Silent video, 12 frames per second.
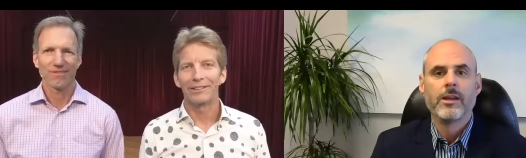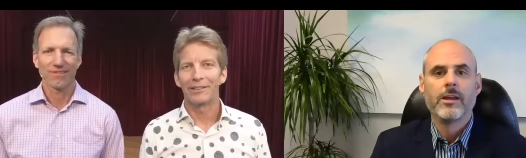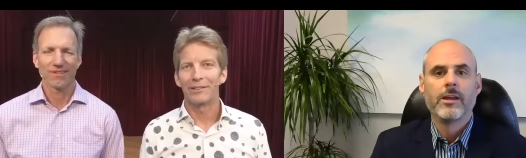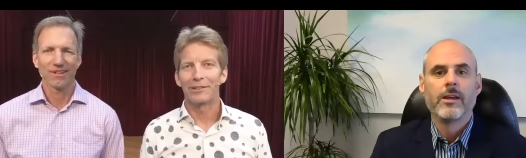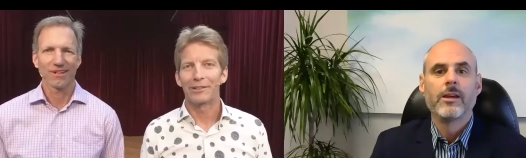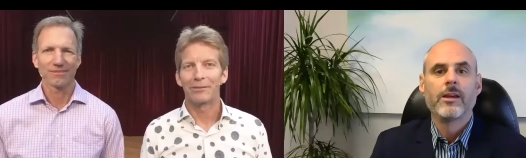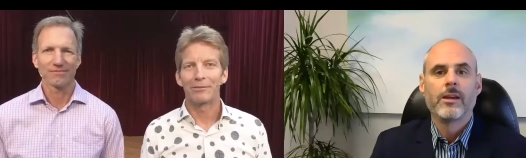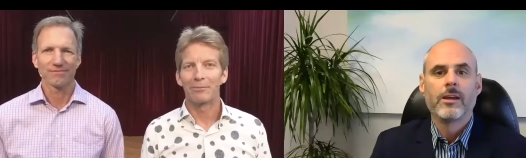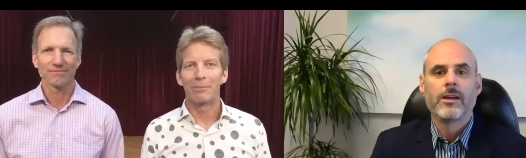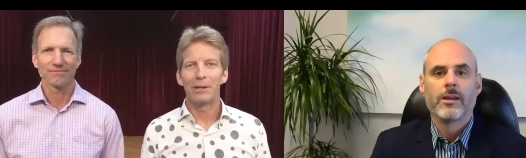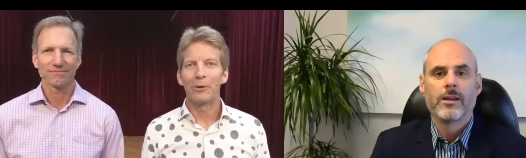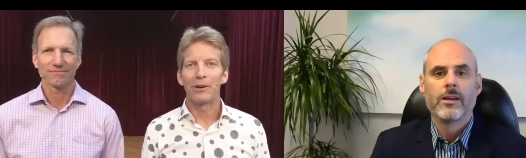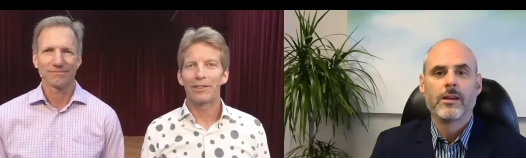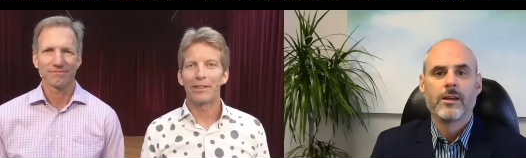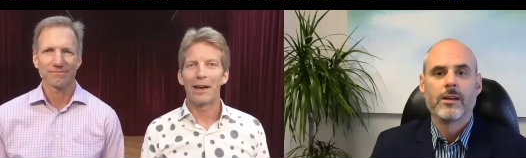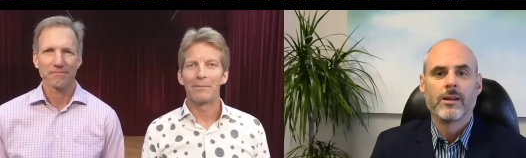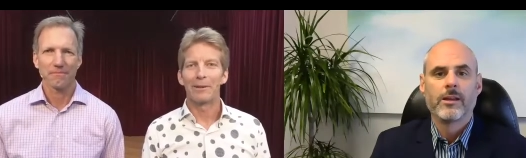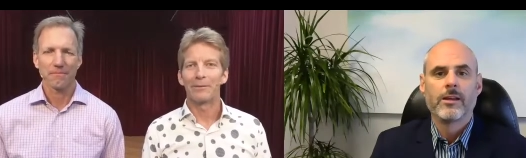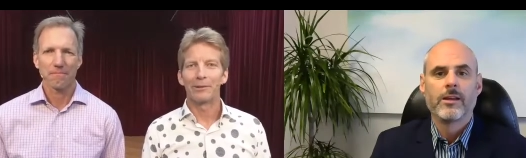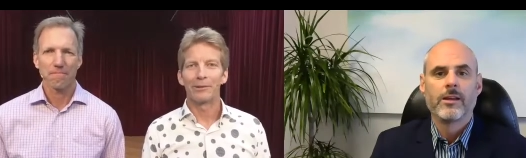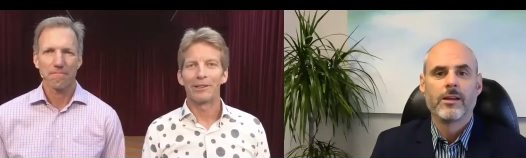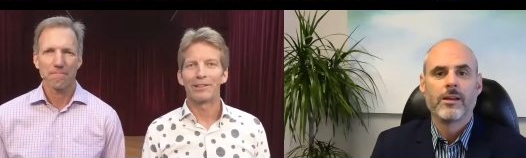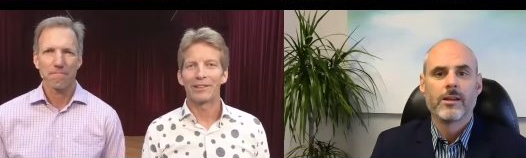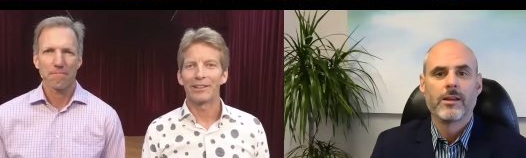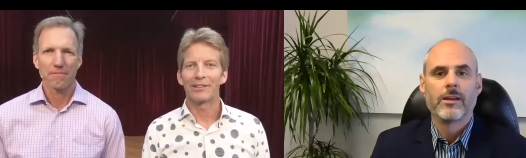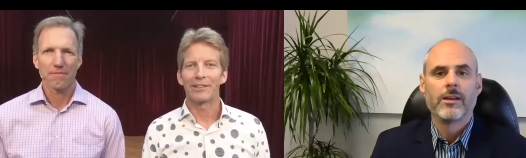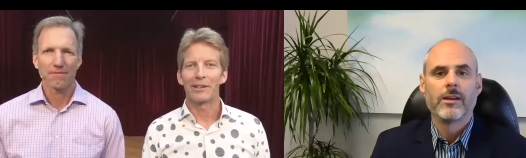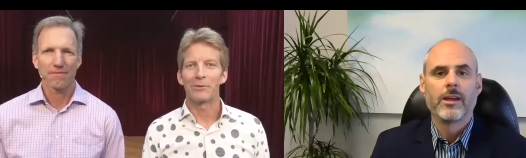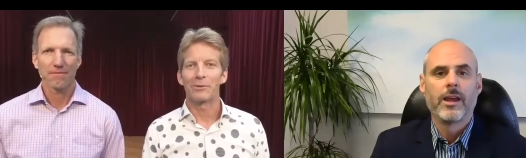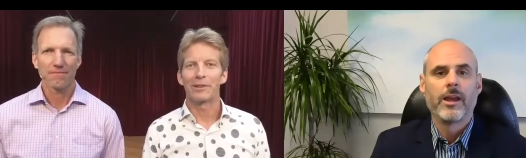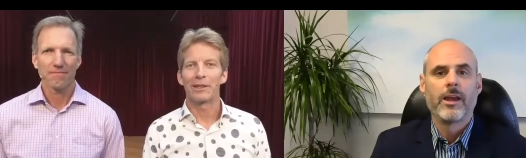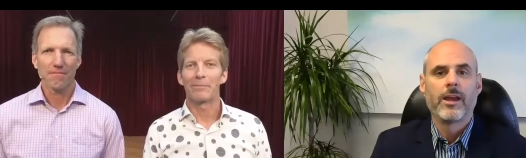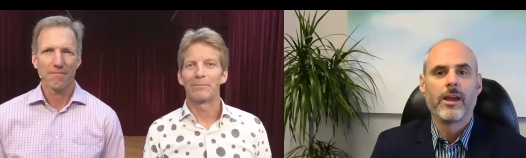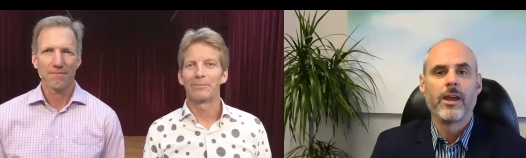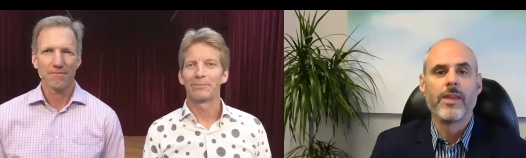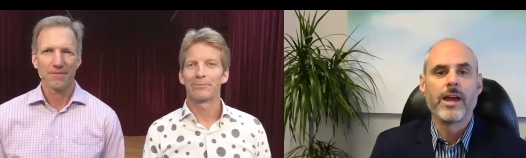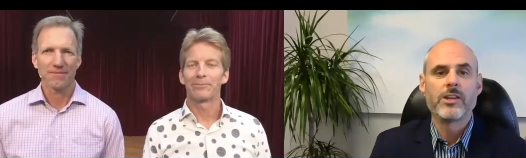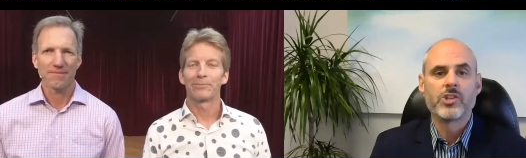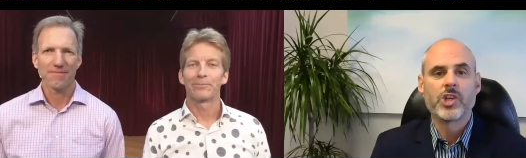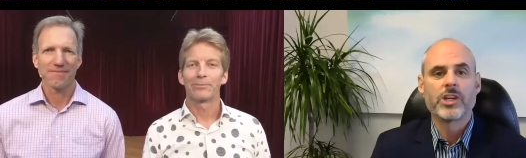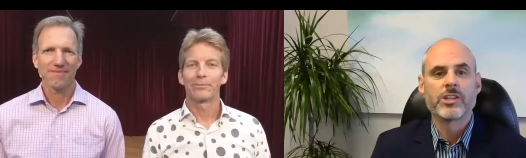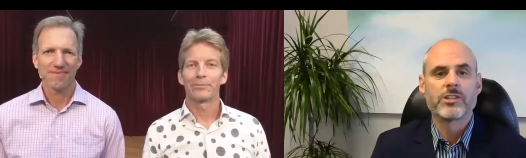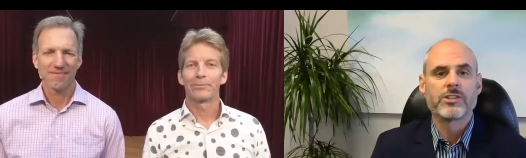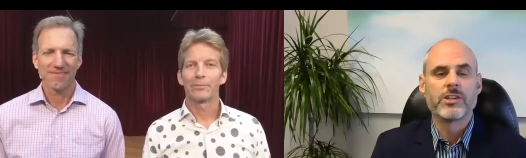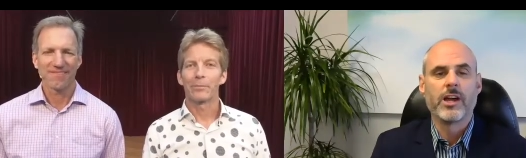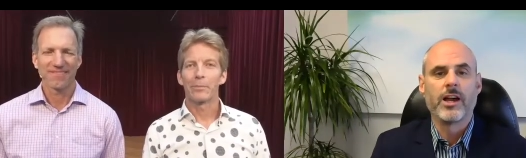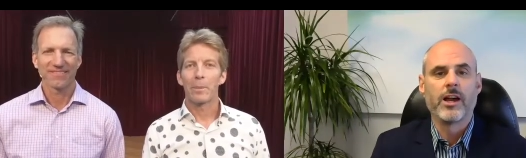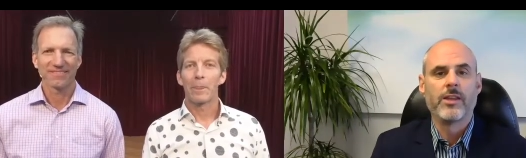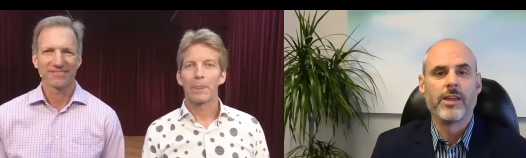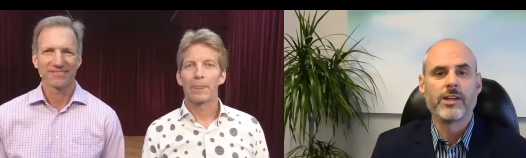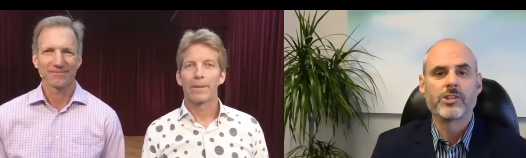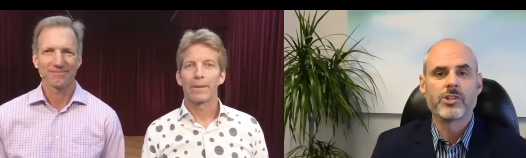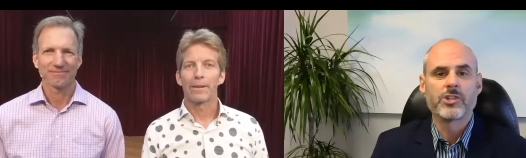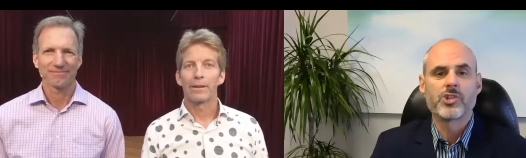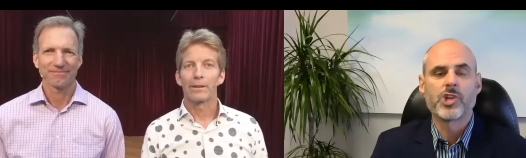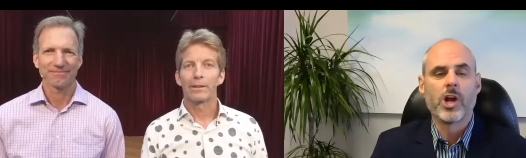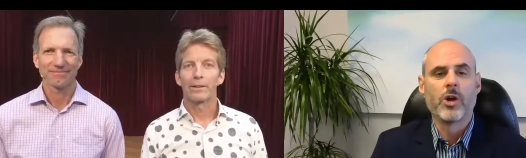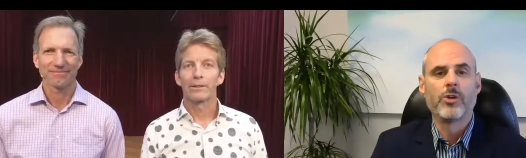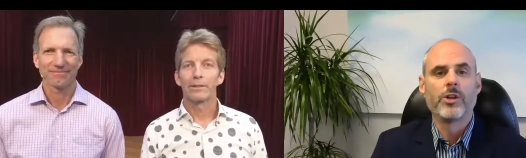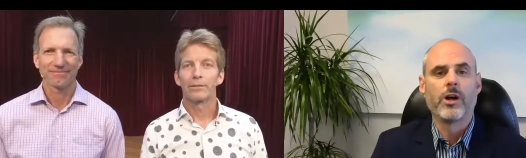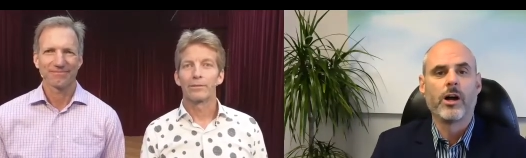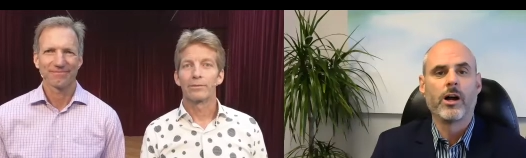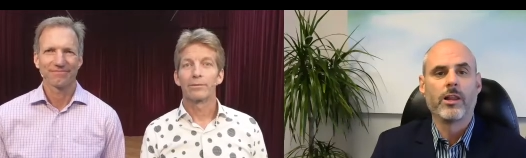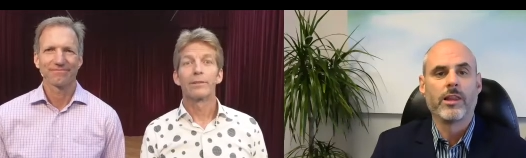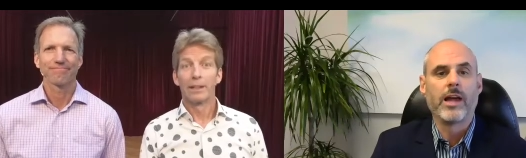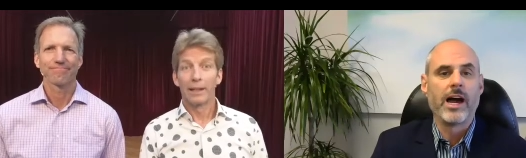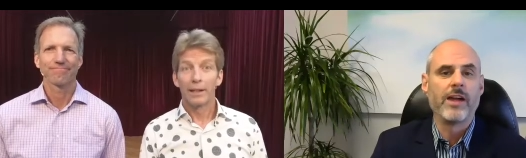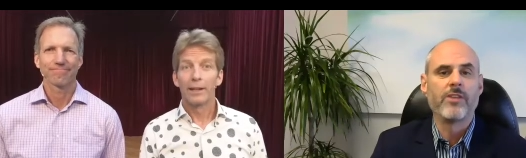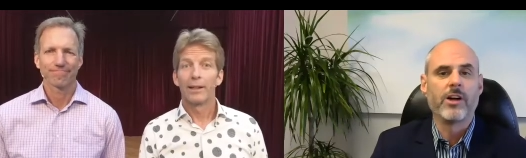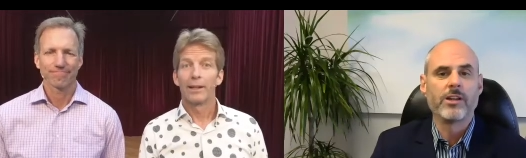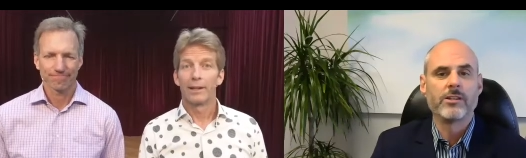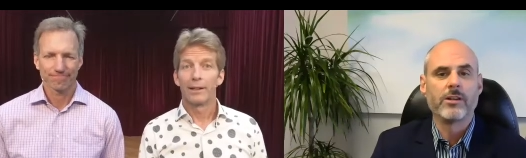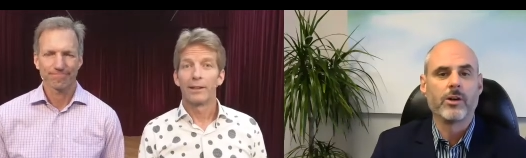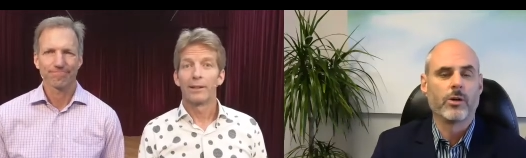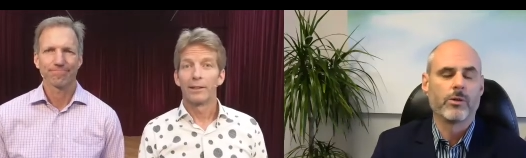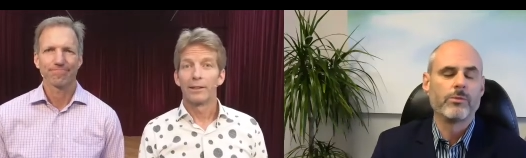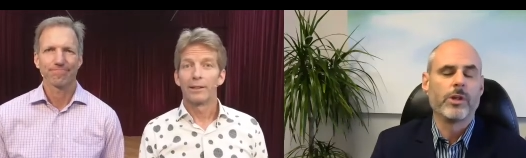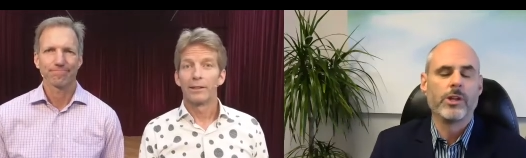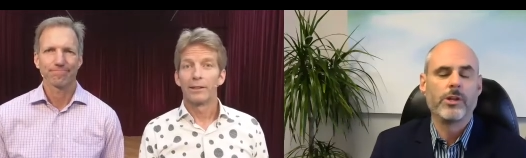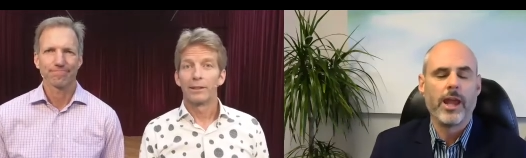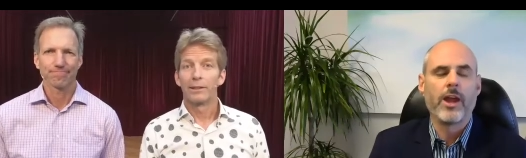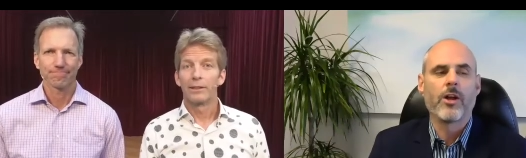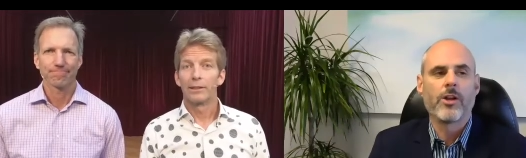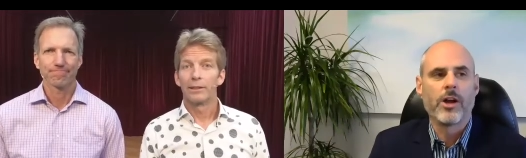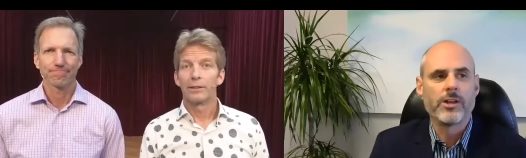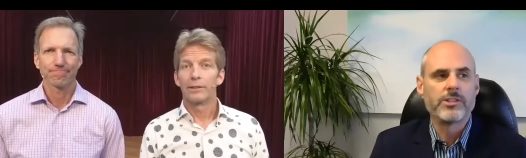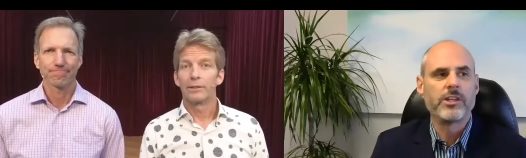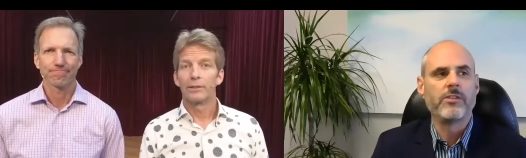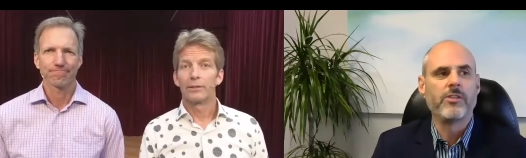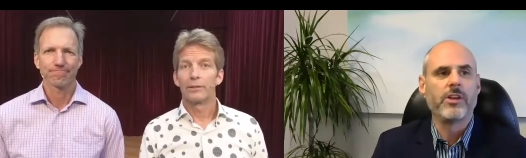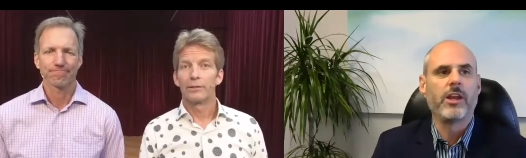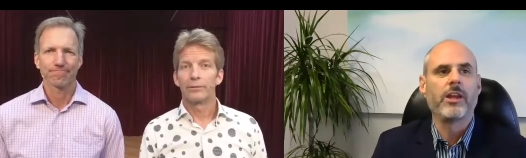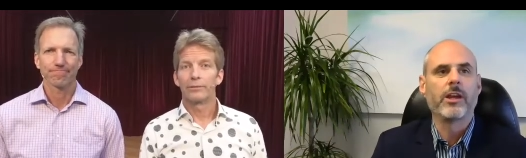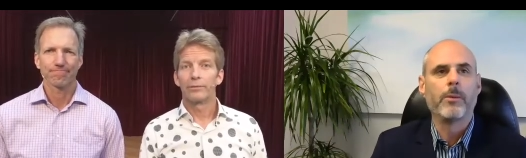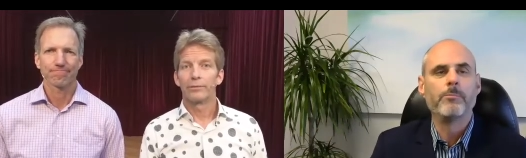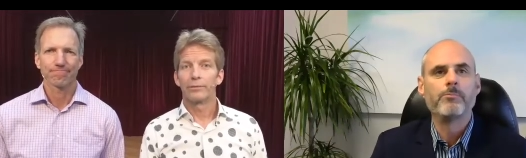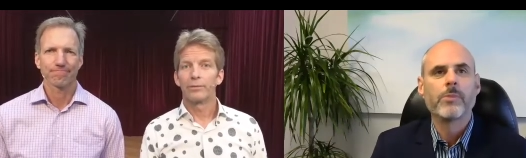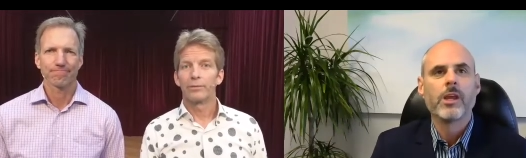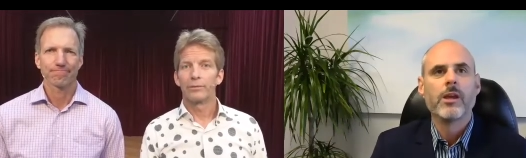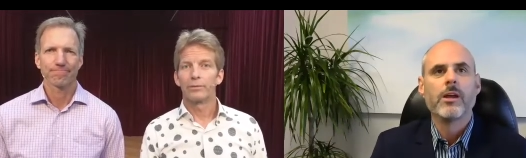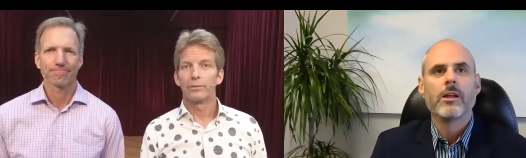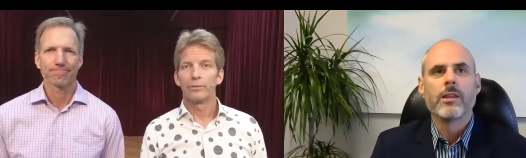Speaker 1: just be with them and do this on stage with them.
Speaker 2: And that just uh, that just showed uh, live on, or it aired on T V um,
Speaker 1: yeah.